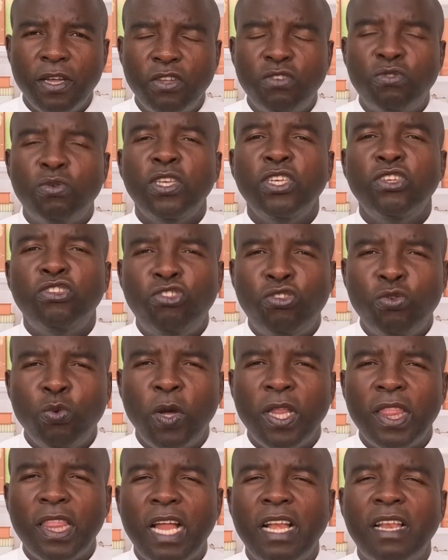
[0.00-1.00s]
to
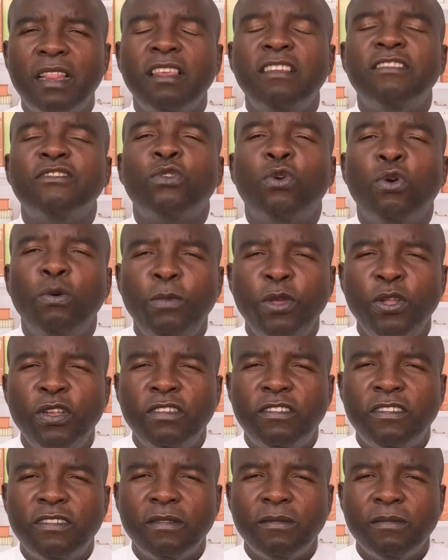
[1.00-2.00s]
ensure that this
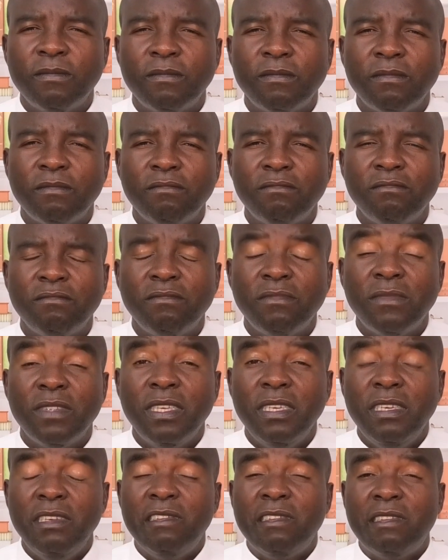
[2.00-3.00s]
community
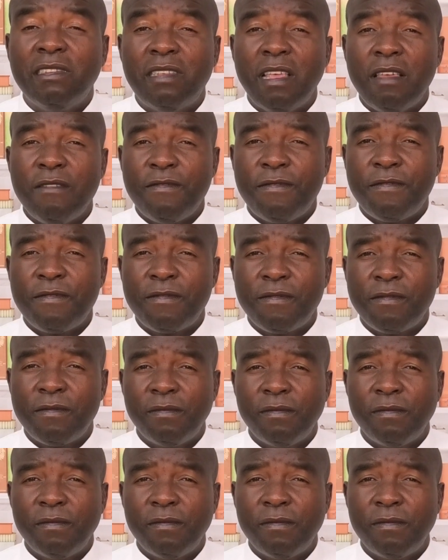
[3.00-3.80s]
is safe.